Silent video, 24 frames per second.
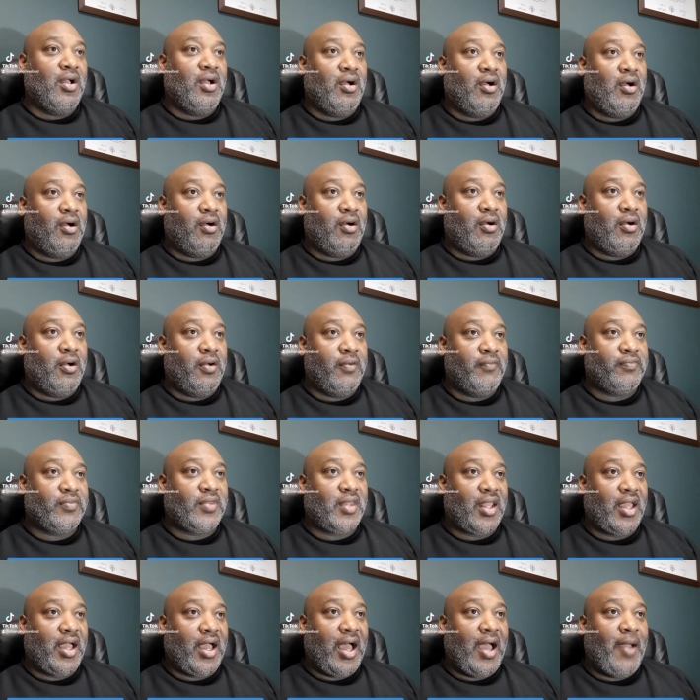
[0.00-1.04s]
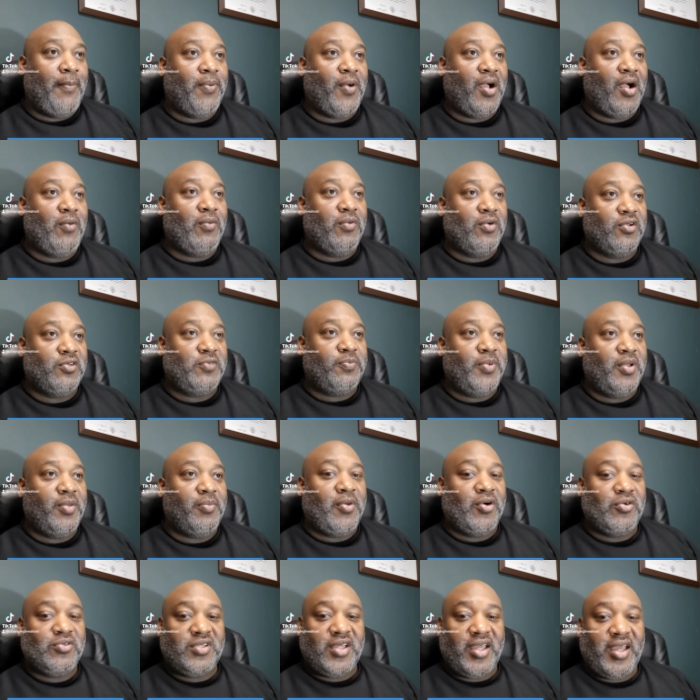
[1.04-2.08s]
um, I probably won't spend
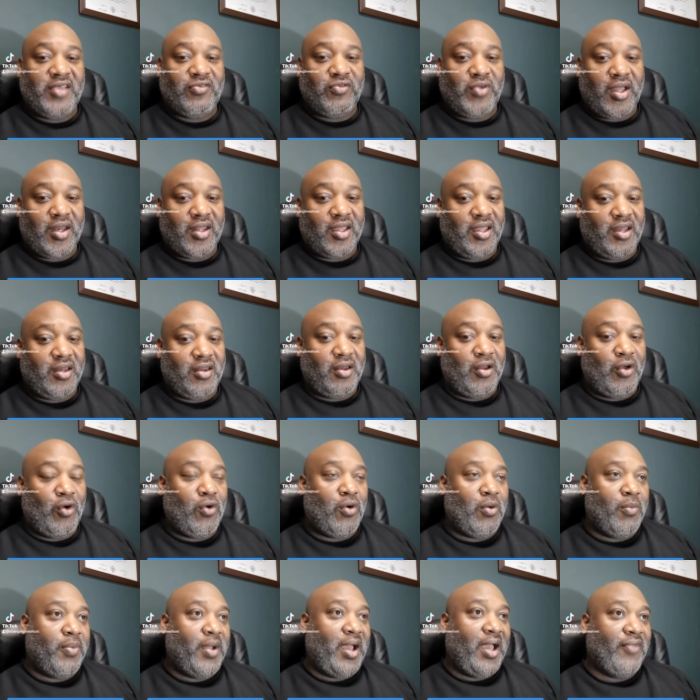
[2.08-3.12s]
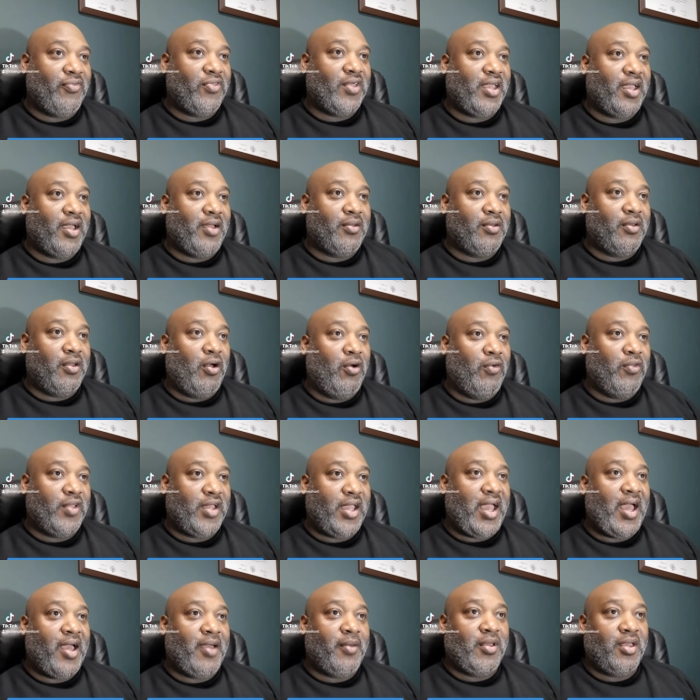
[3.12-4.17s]
more time trying to get to know about the know the
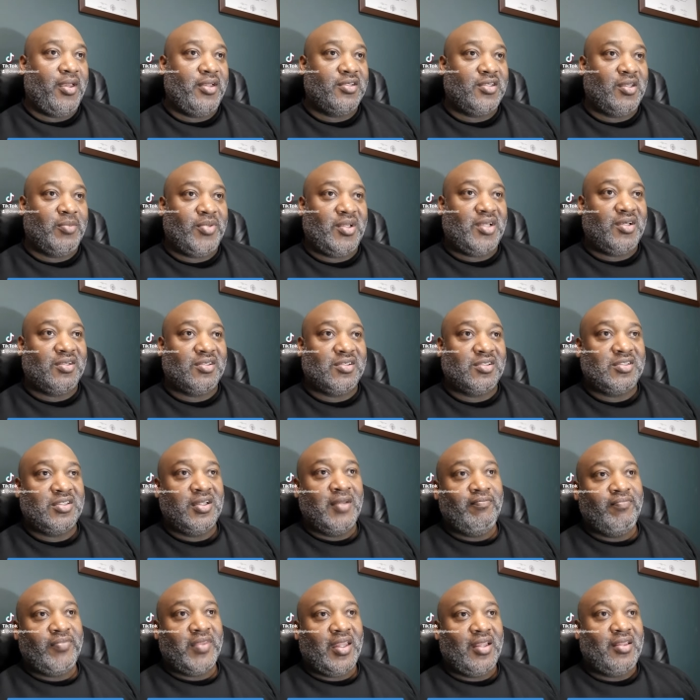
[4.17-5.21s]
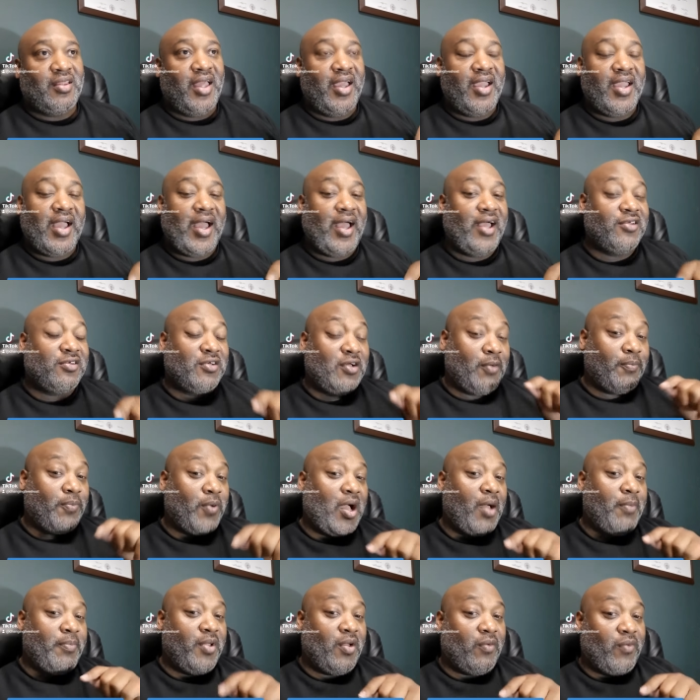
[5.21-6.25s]
guy. He said because that guy's going to
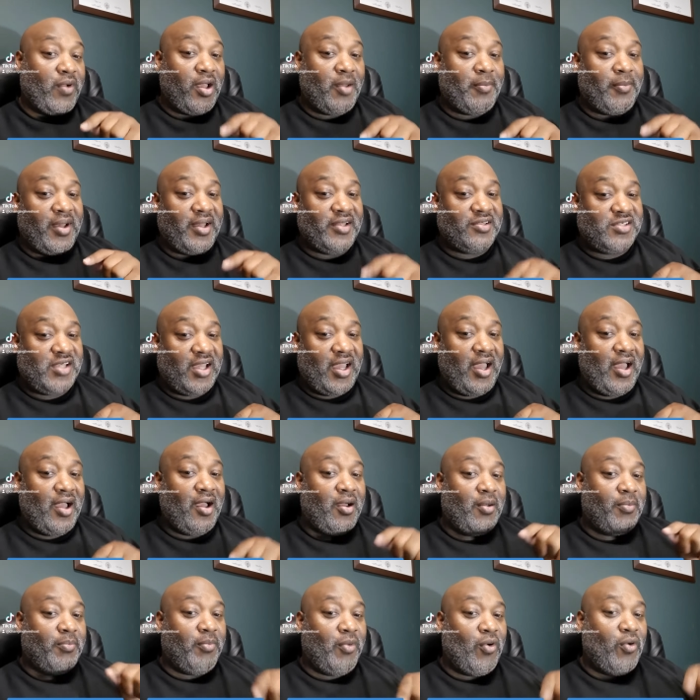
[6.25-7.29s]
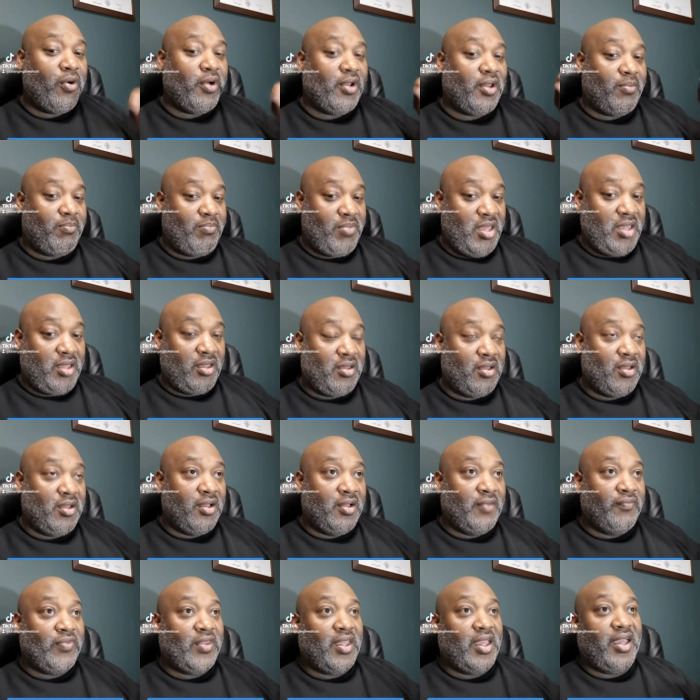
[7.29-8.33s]
probably be around my child more than me.
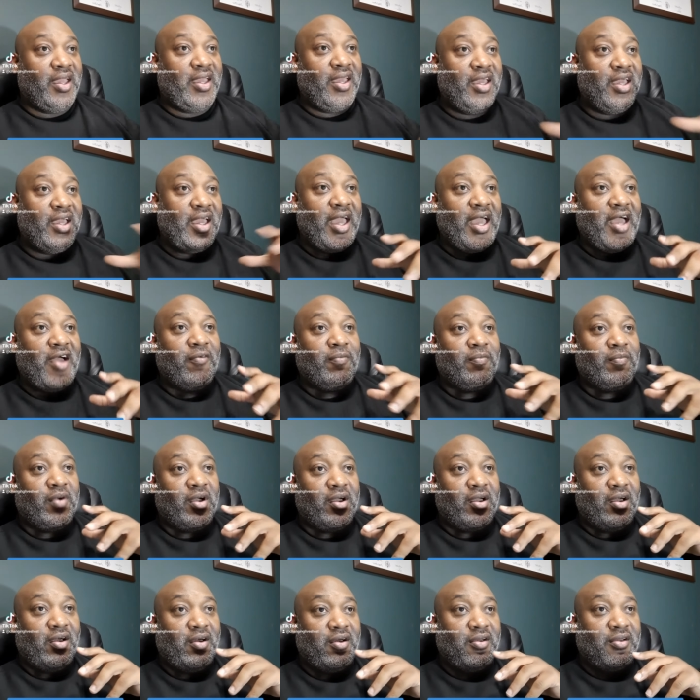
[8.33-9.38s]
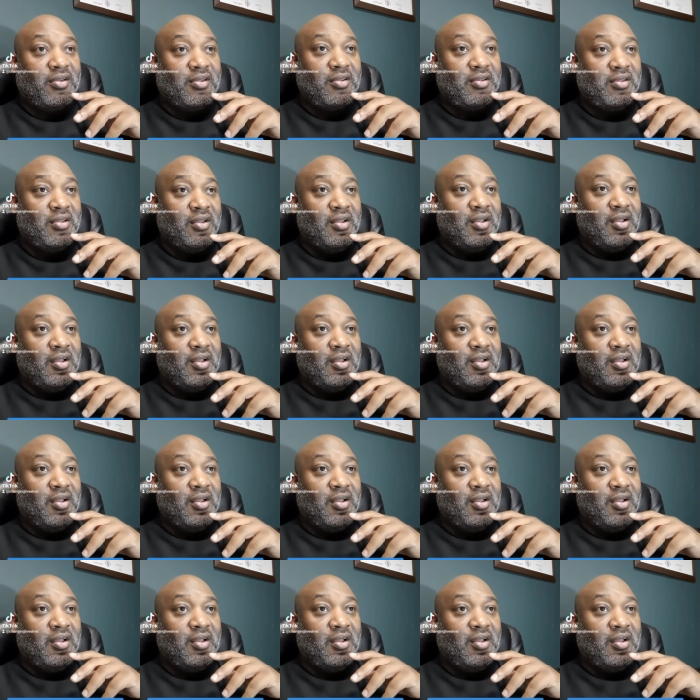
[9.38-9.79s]
And he can have a,